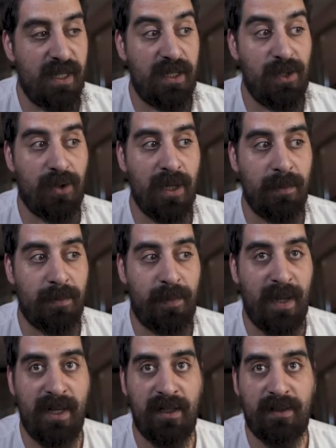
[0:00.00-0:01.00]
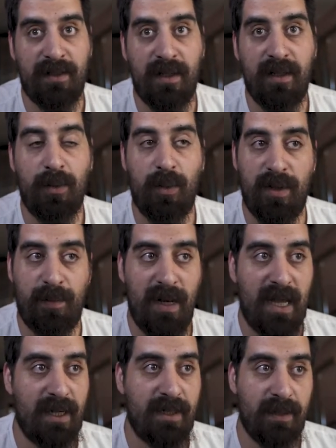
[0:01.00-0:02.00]
you can paint with
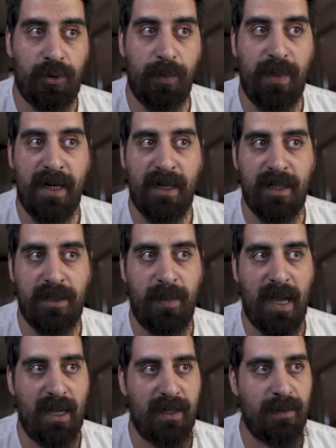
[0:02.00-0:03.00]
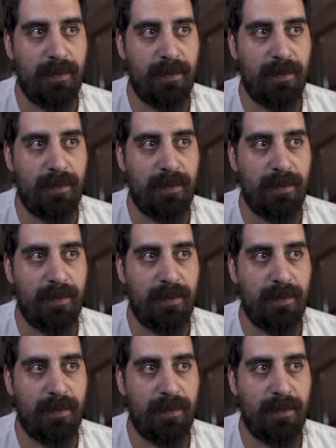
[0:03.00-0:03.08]
black to bring it back.